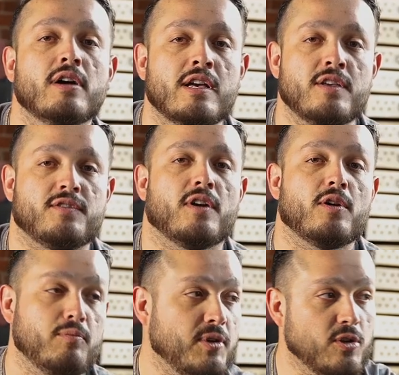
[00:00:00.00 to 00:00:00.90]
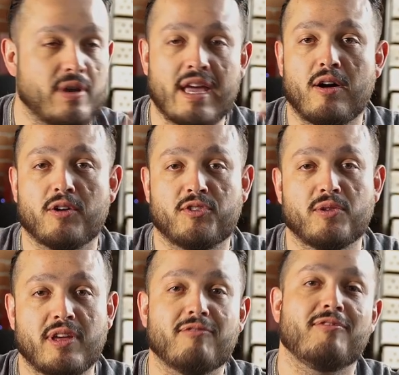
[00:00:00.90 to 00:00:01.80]
So, but you can't also
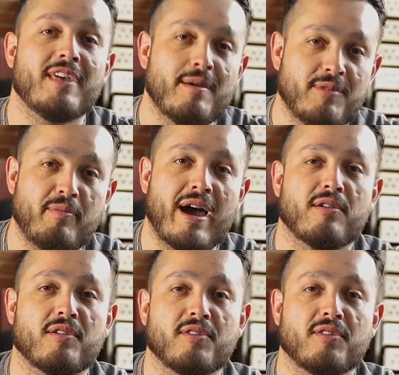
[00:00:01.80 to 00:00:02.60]
give them the power of the